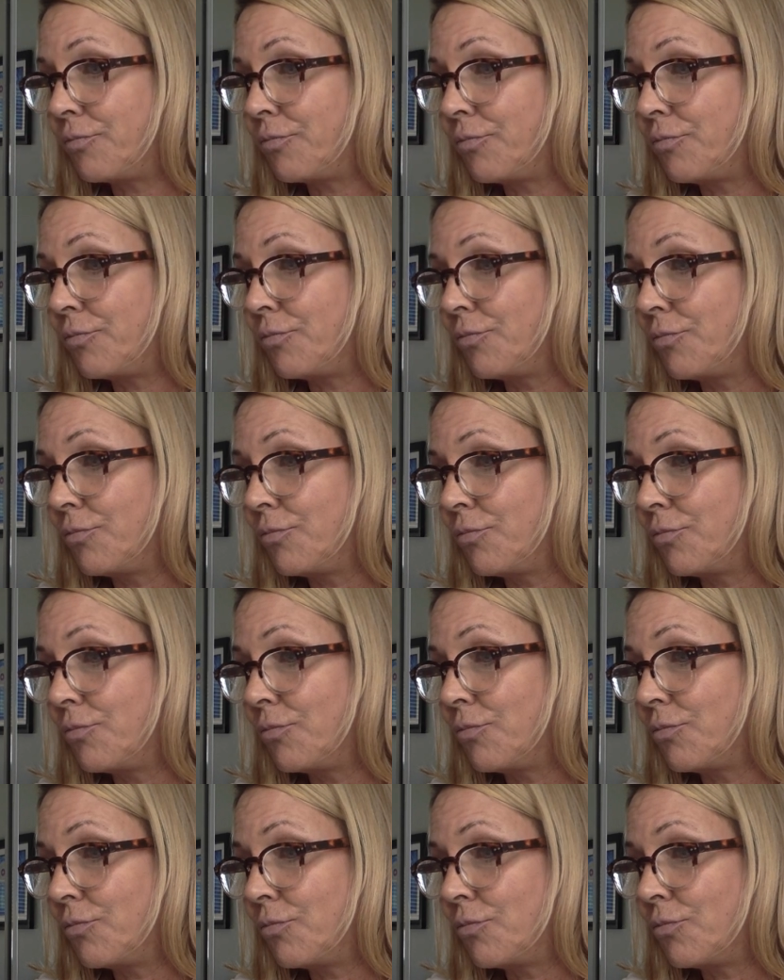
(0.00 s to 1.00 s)

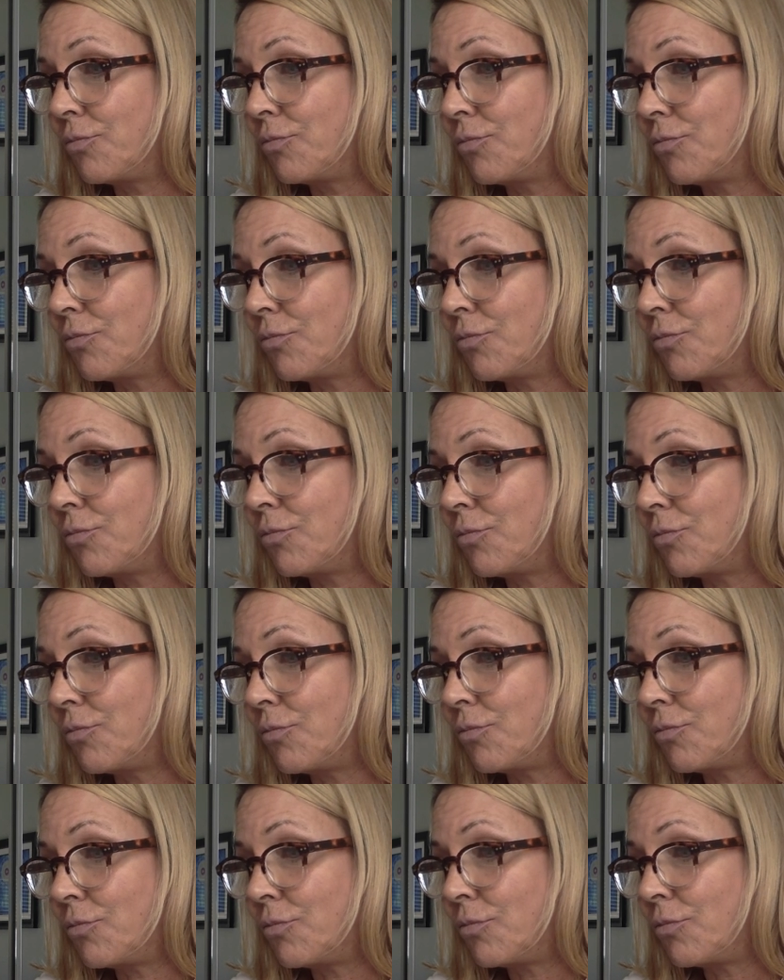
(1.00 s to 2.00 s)

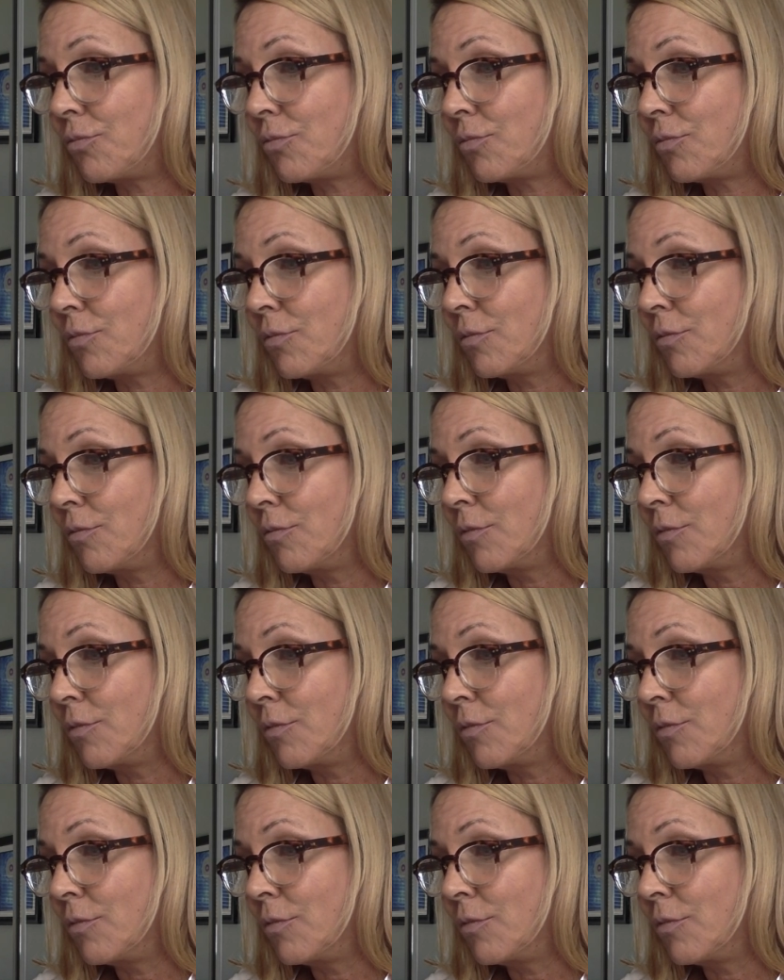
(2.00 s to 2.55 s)
[no speech]